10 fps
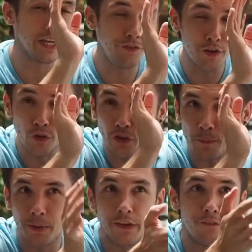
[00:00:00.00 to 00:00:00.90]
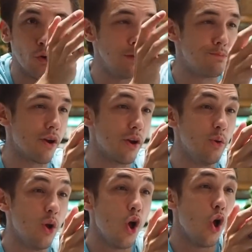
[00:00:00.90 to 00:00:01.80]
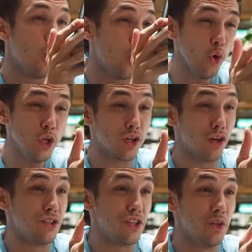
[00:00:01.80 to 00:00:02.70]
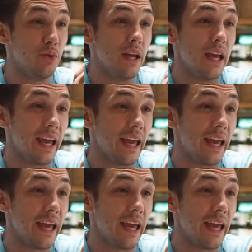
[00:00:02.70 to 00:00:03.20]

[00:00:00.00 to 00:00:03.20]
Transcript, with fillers: If you've got the P forty Pro, all you've got to do